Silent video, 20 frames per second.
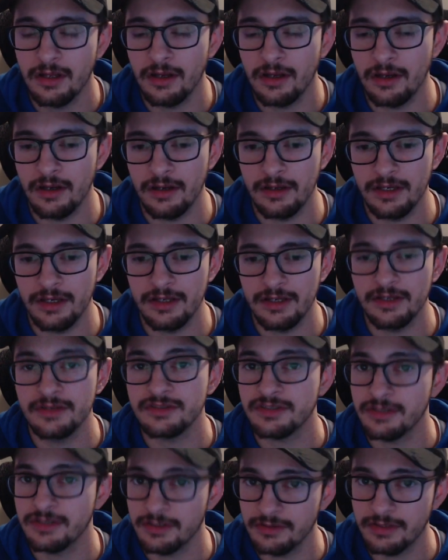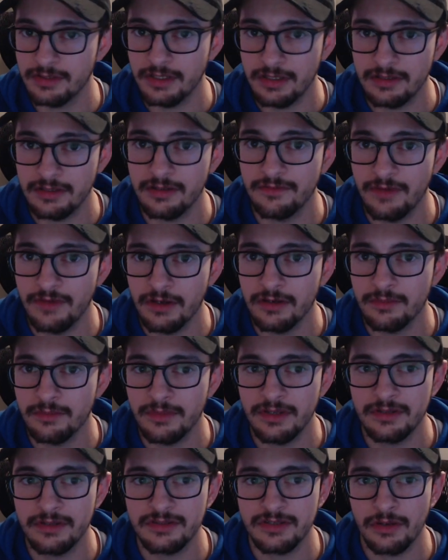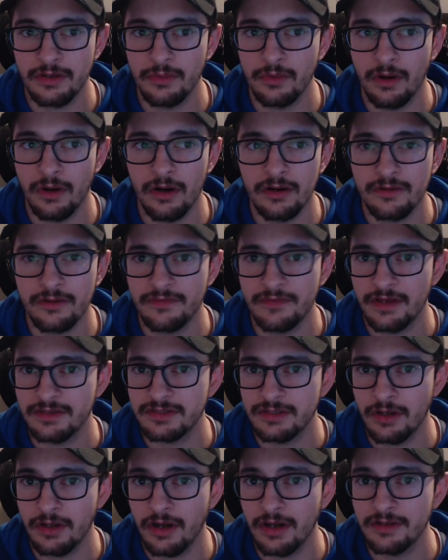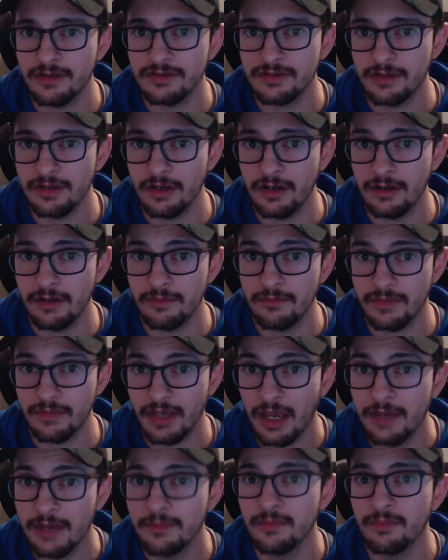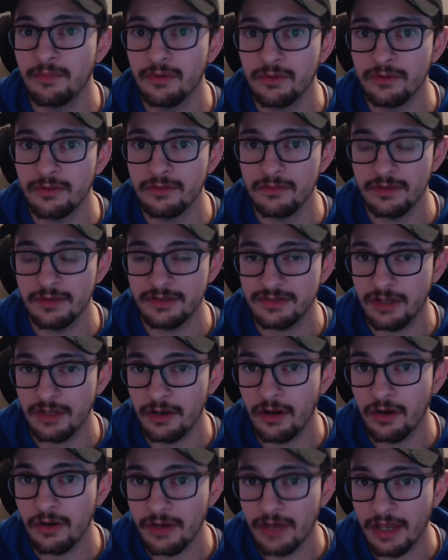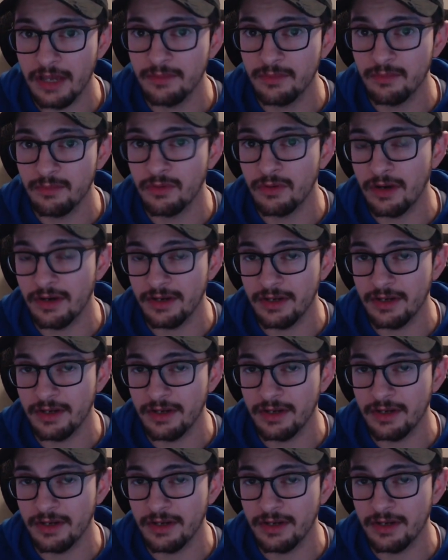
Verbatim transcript: Uh, it is still in development, so all of that's not uh, capable. It's not all capable